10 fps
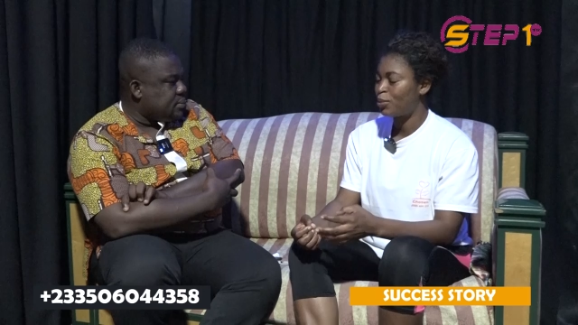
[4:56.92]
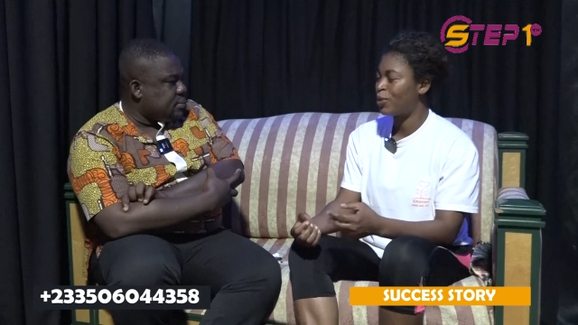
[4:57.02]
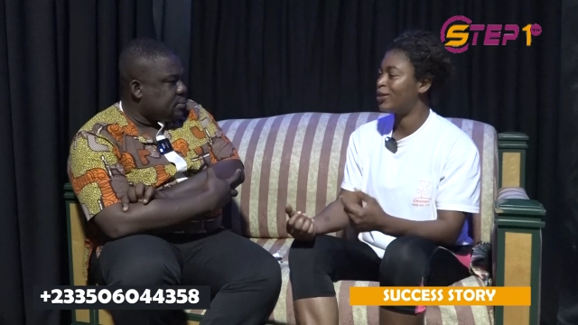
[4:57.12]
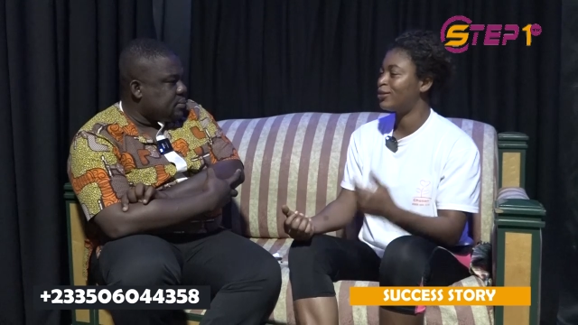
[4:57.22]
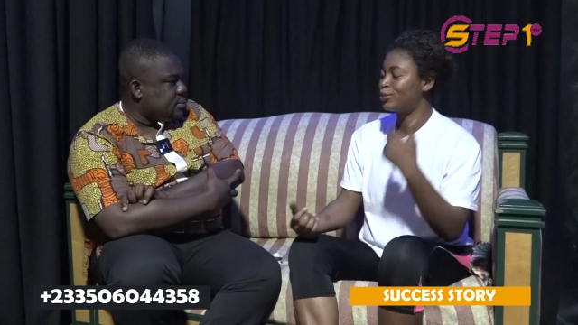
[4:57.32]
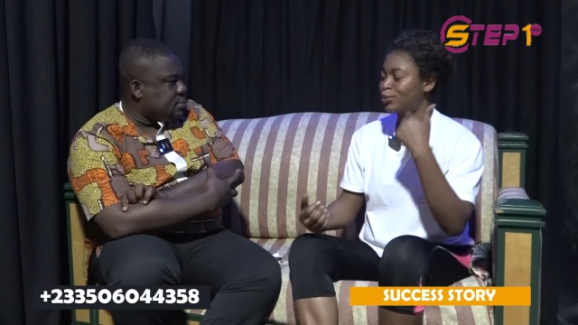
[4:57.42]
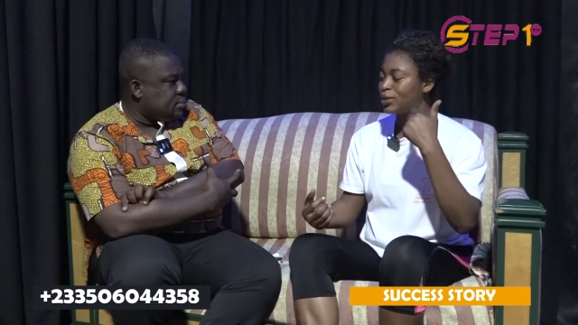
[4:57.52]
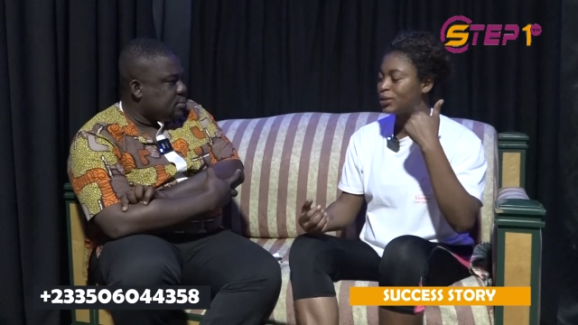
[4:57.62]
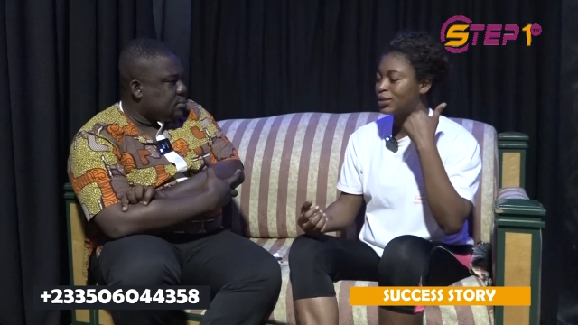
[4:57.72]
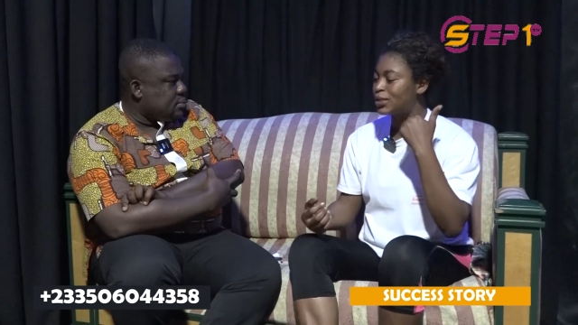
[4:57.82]
Speaker 1: But I
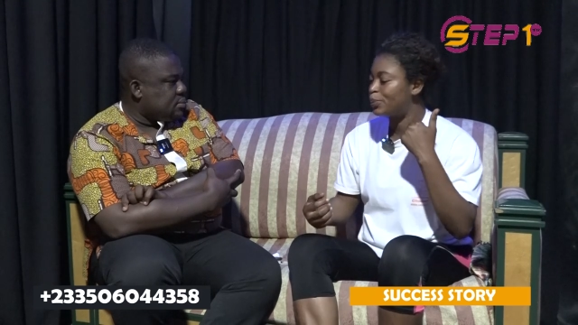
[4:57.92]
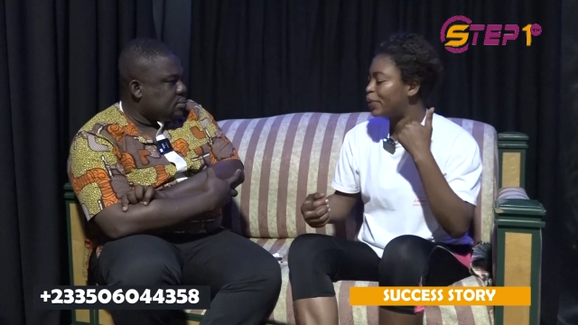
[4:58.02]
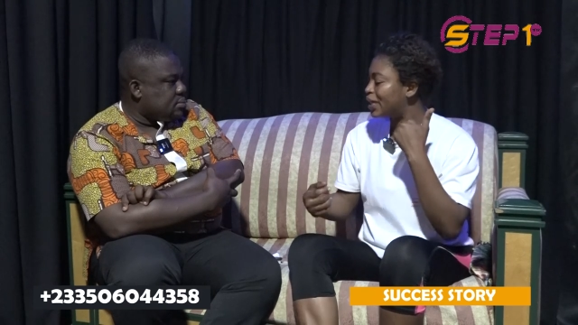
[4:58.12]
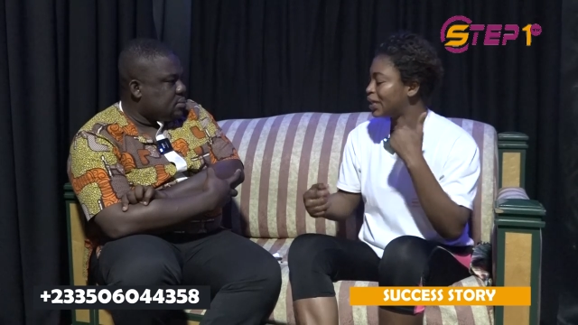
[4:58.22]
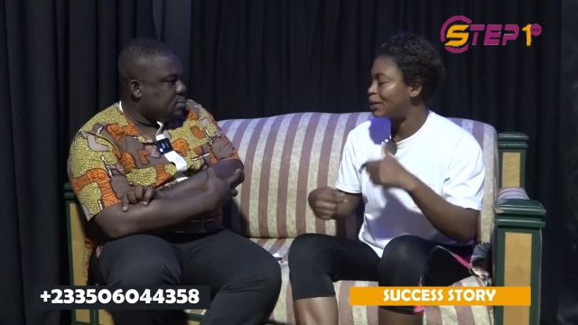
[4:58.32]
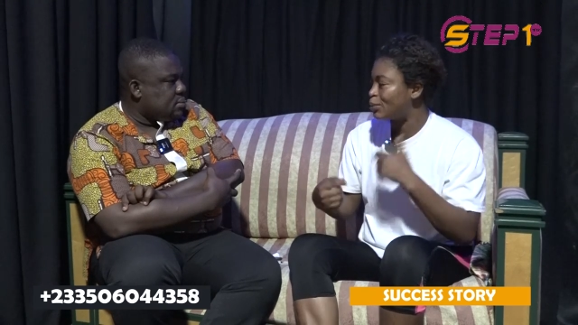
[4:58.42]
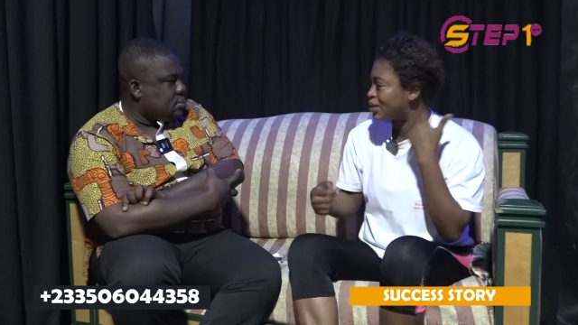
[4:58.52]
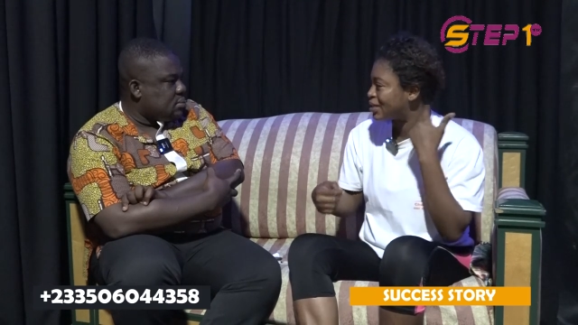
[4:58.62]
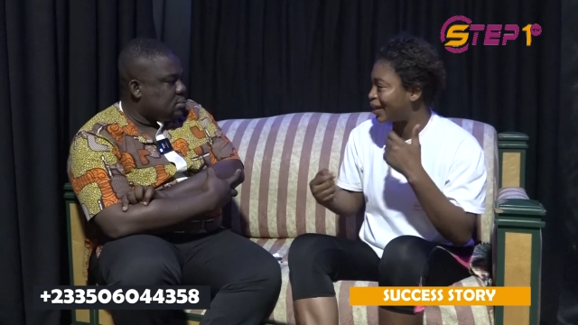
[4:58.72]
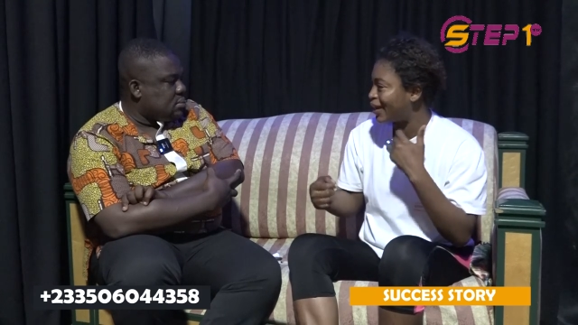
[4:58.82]
just spend it
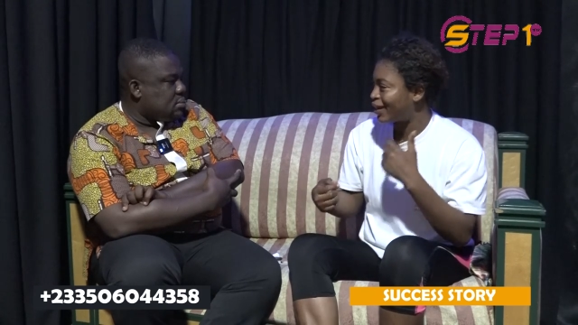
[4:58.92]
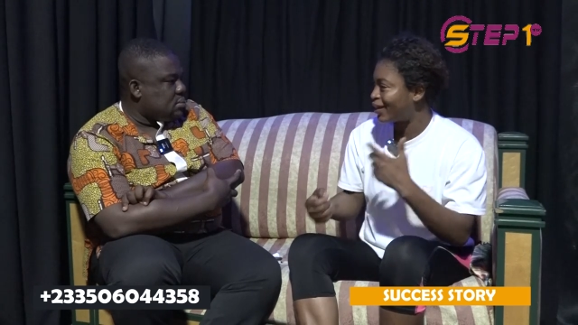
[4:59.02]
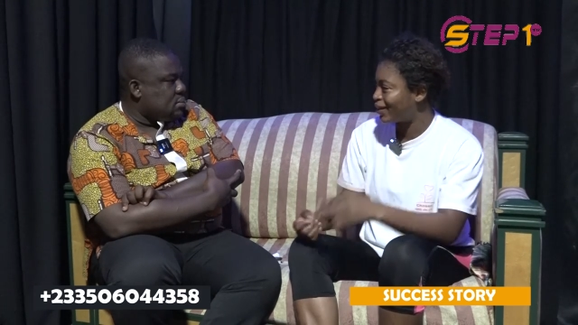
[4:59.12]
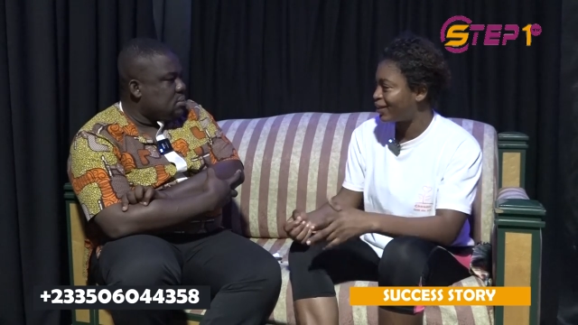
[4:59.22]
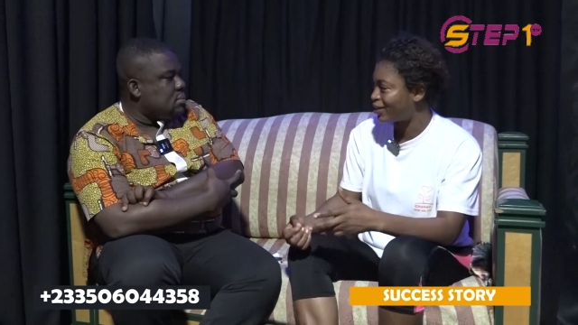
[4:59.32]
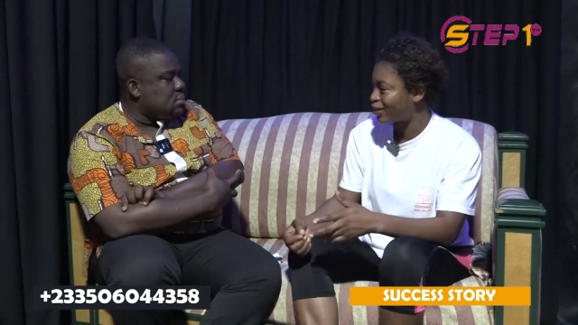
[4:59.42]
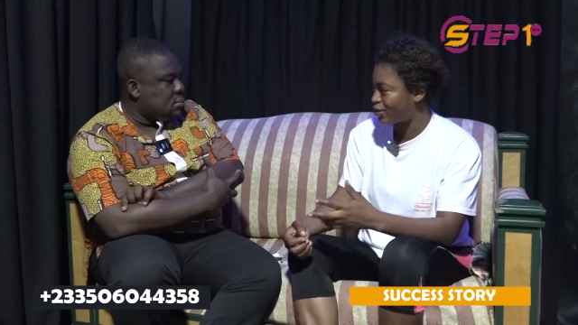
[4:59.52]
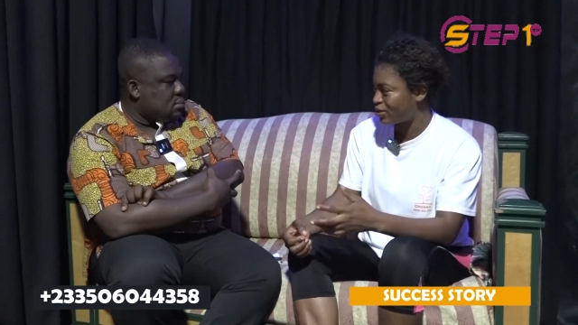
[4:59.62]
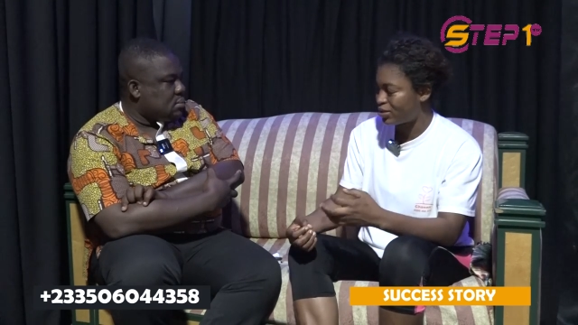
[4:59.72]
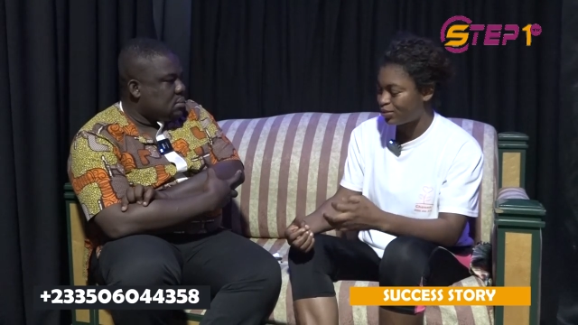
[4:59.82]
because I
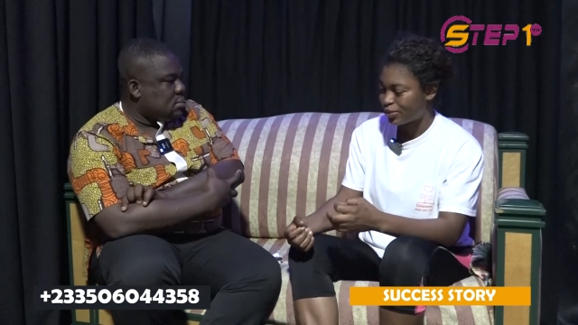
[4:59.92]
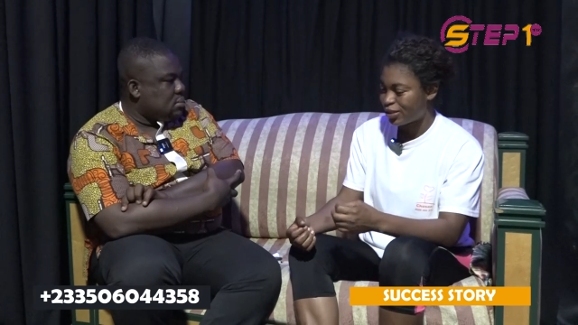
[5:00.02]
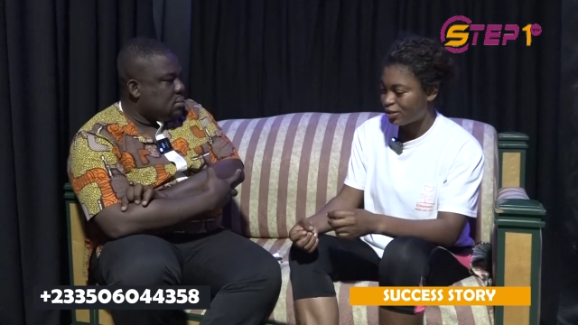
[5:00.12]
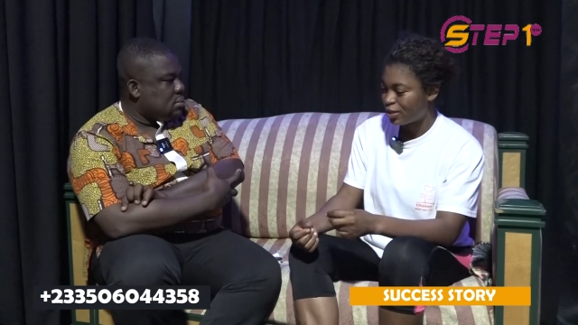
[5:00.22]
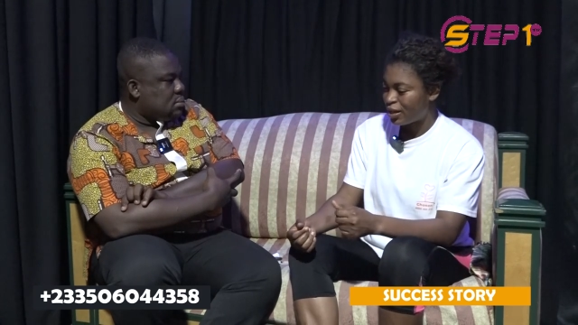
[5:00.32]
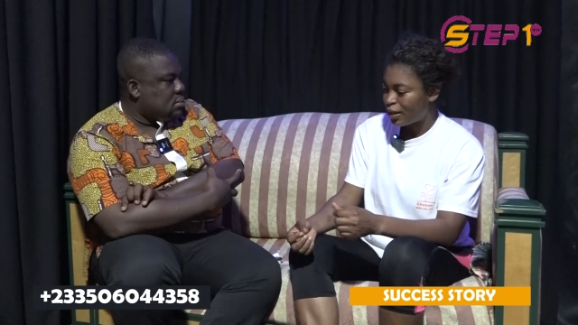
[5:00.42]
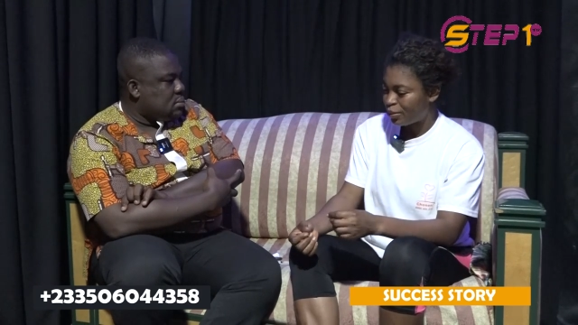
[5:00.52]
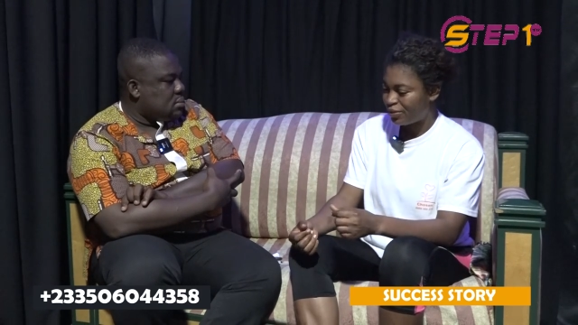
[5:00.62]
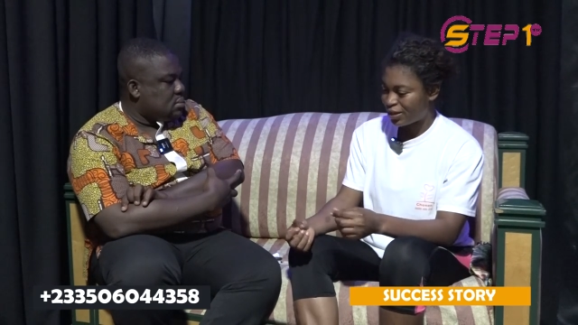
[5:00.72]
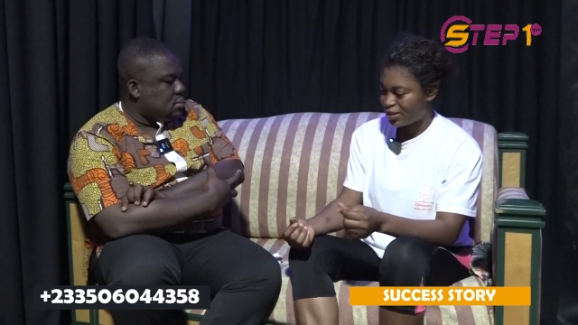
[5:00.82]

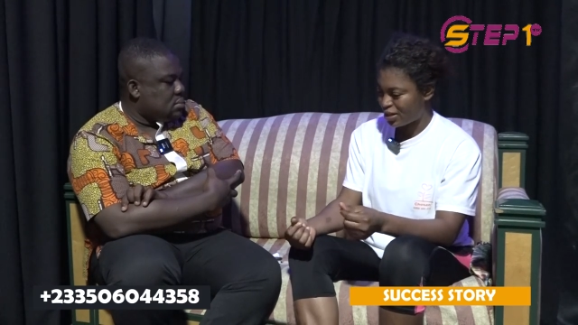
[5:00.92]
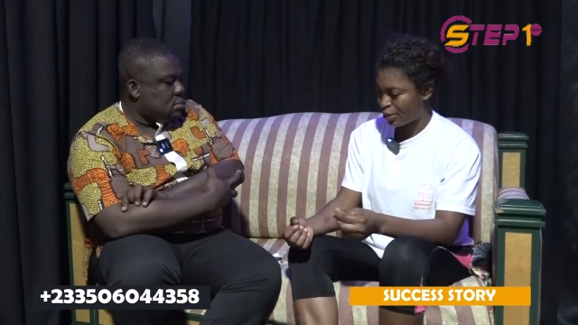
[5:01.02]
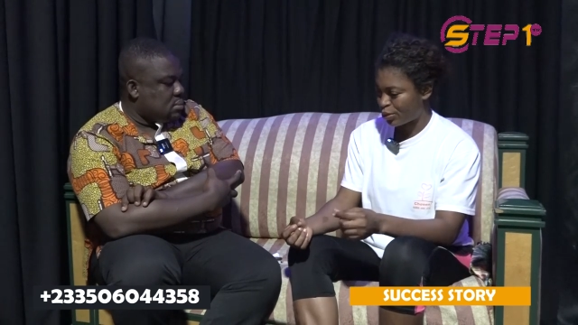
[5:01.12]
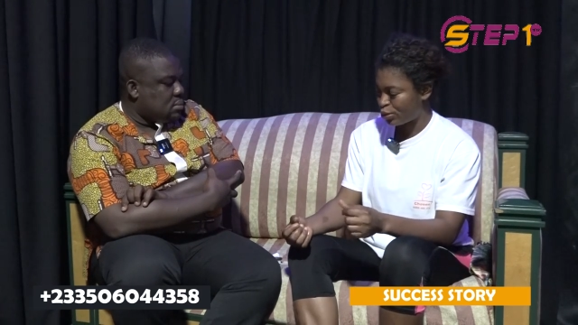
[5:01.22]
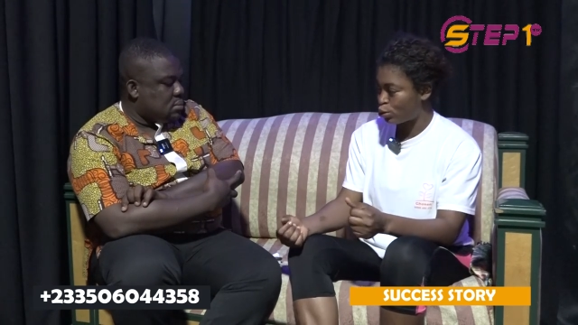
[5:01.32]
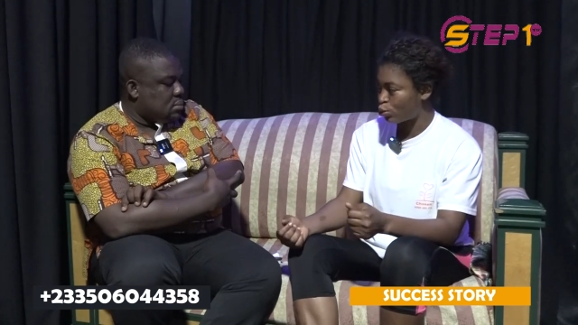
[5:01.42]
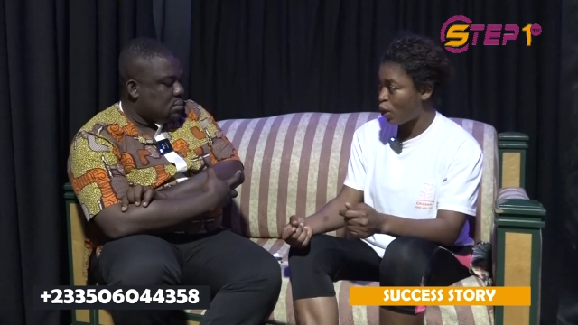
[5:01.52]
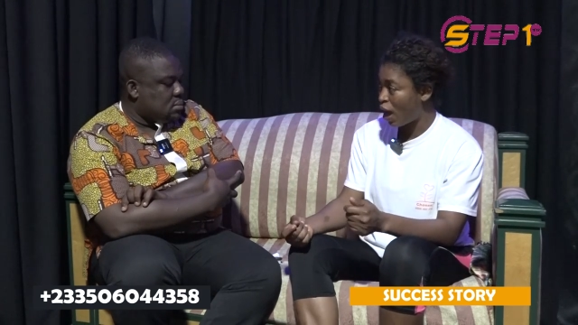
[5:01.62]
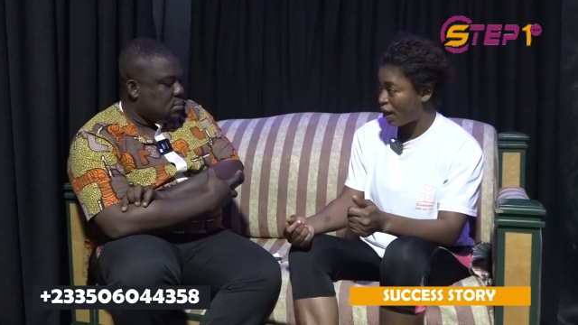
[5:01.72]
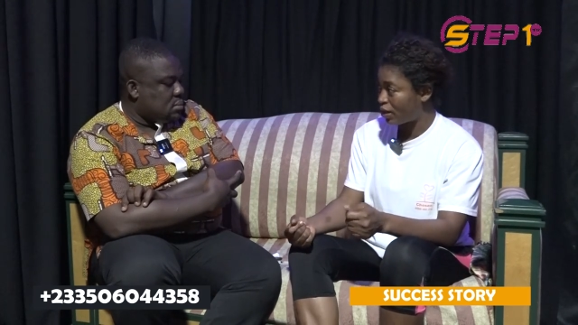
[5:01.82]
felt like it was too
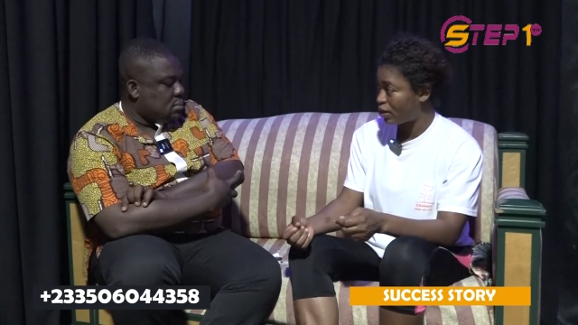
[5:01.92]
hard